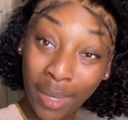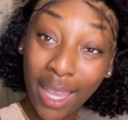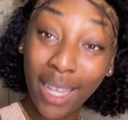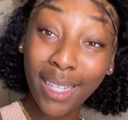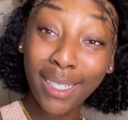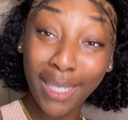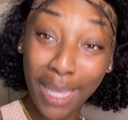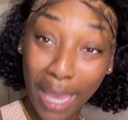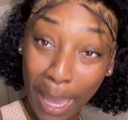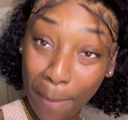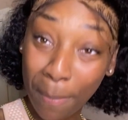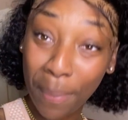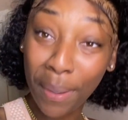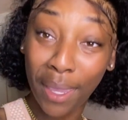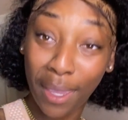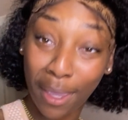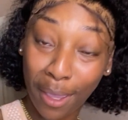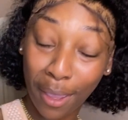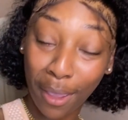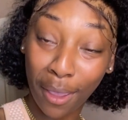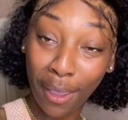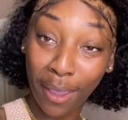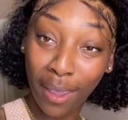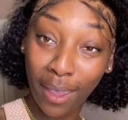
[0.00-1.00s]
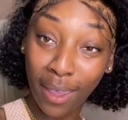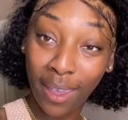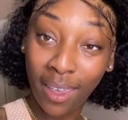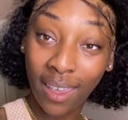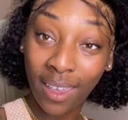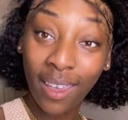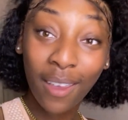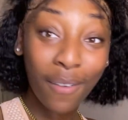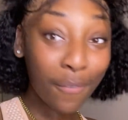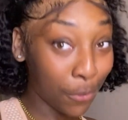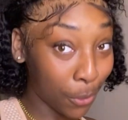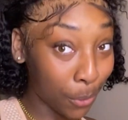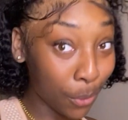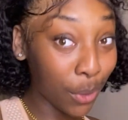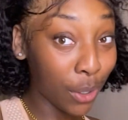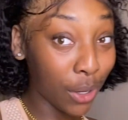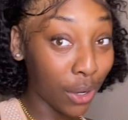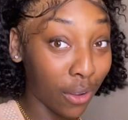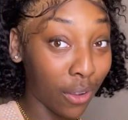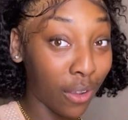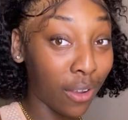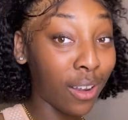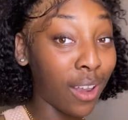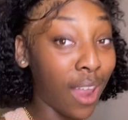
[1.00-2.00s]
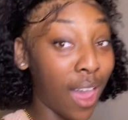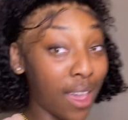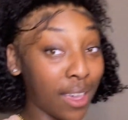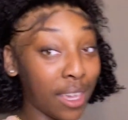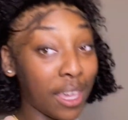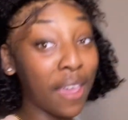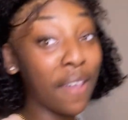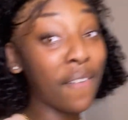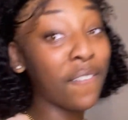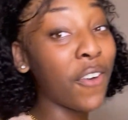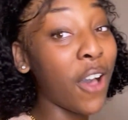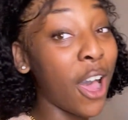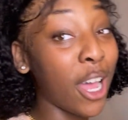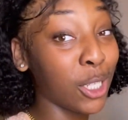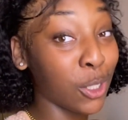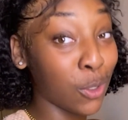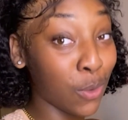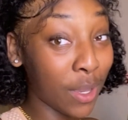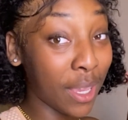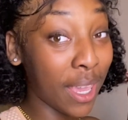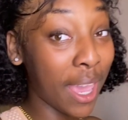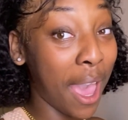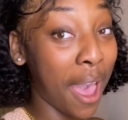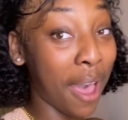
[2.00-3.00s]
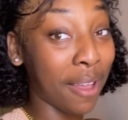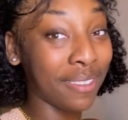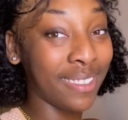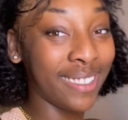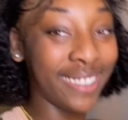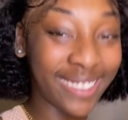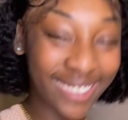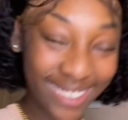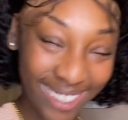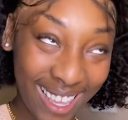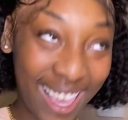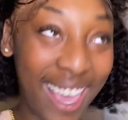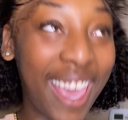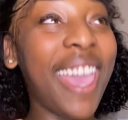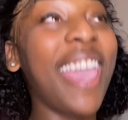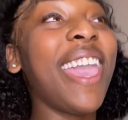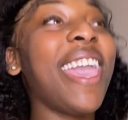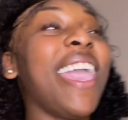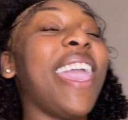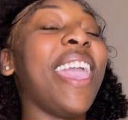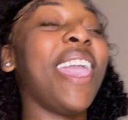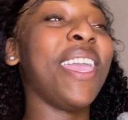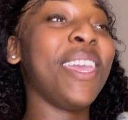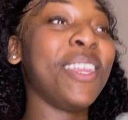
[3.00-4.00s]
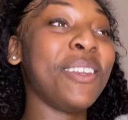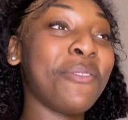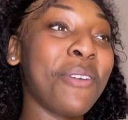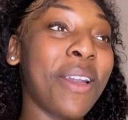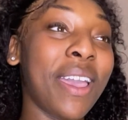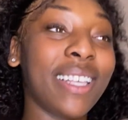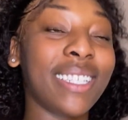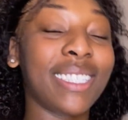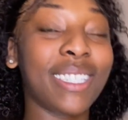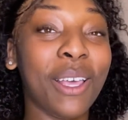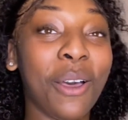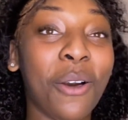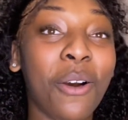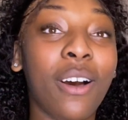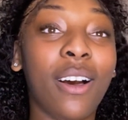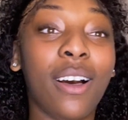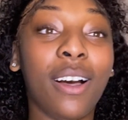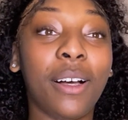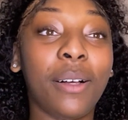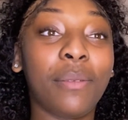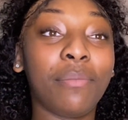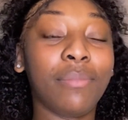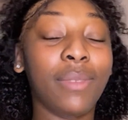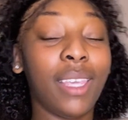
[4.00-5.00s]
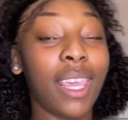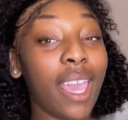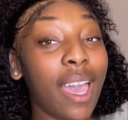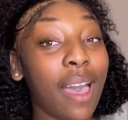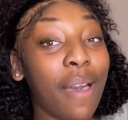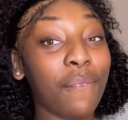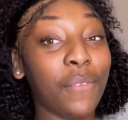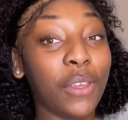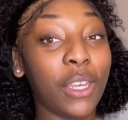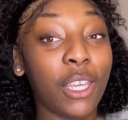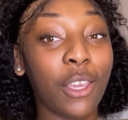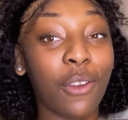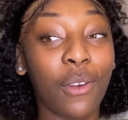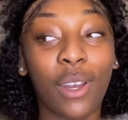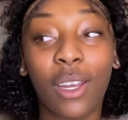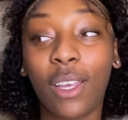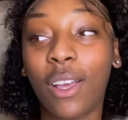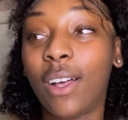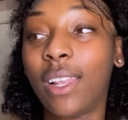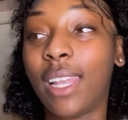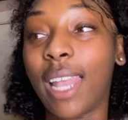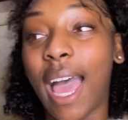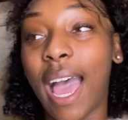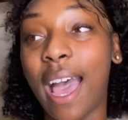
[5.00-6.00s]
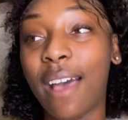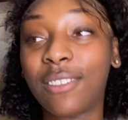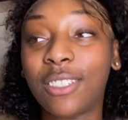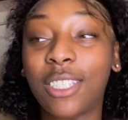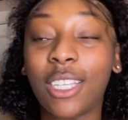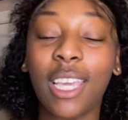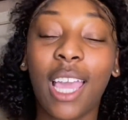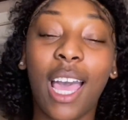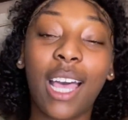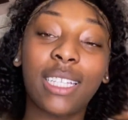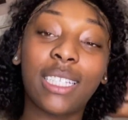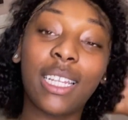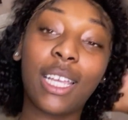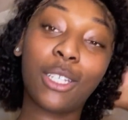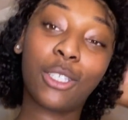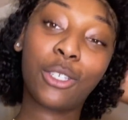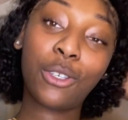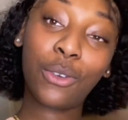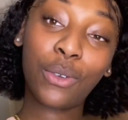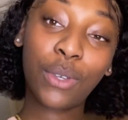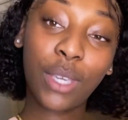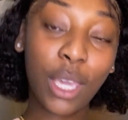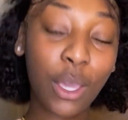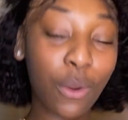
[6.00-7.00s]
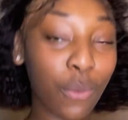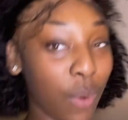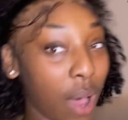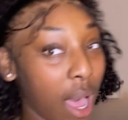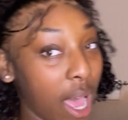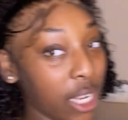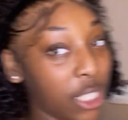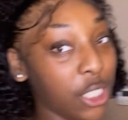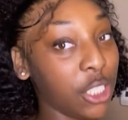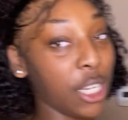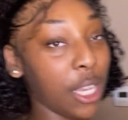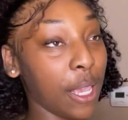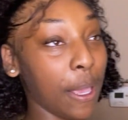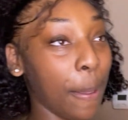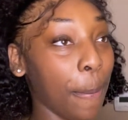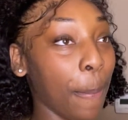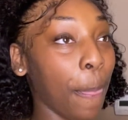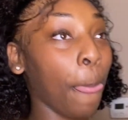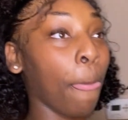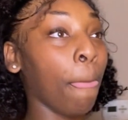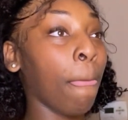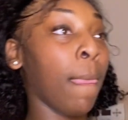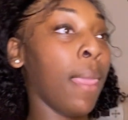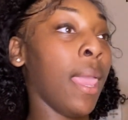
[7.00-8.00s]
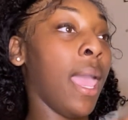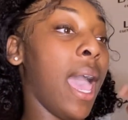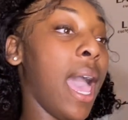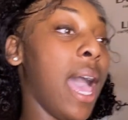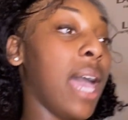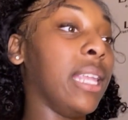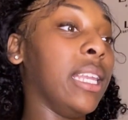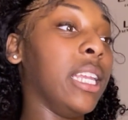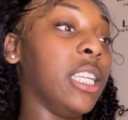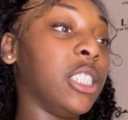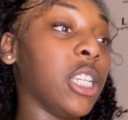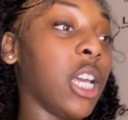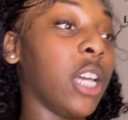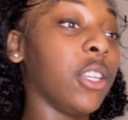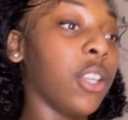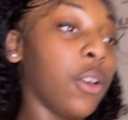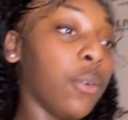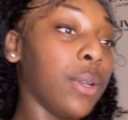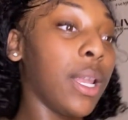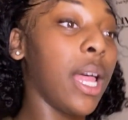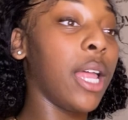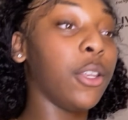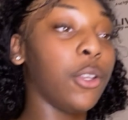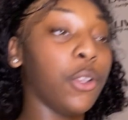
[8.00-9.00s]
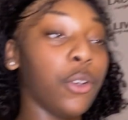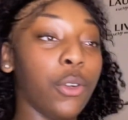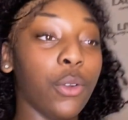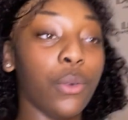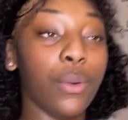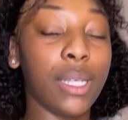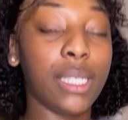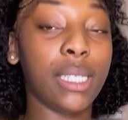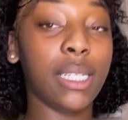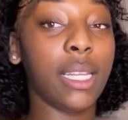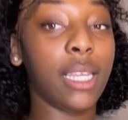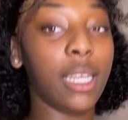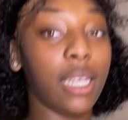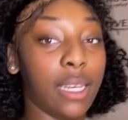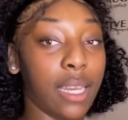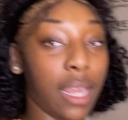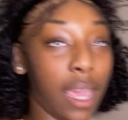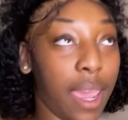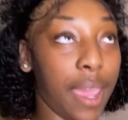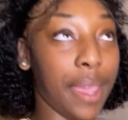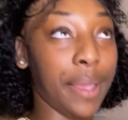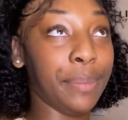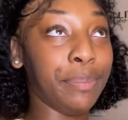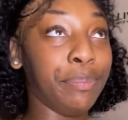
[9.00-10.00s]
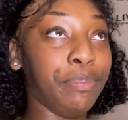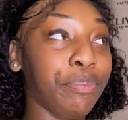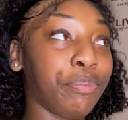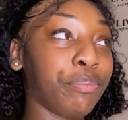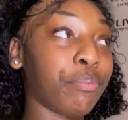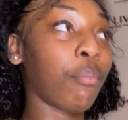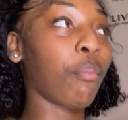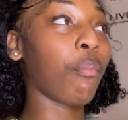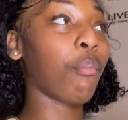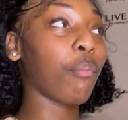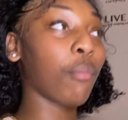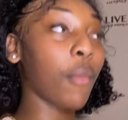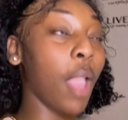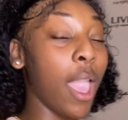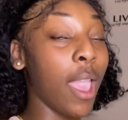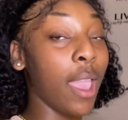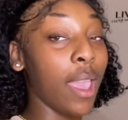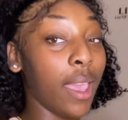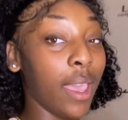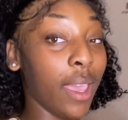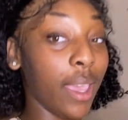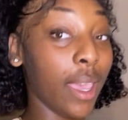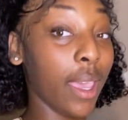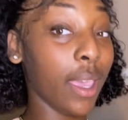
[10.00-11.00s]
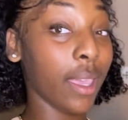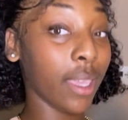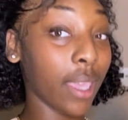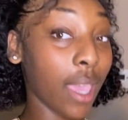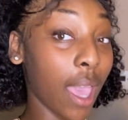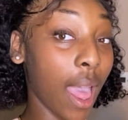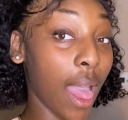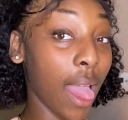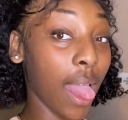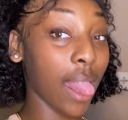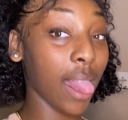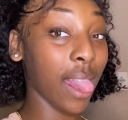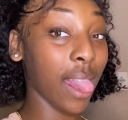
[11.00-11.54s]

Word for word: tap in for real. Lock in for I took y'all. Anyway, so yeah, I'm finna get ready to go live. So y'all stay tuned, keep watching. I'll let y'all know what I do the rest of the day. And yeah.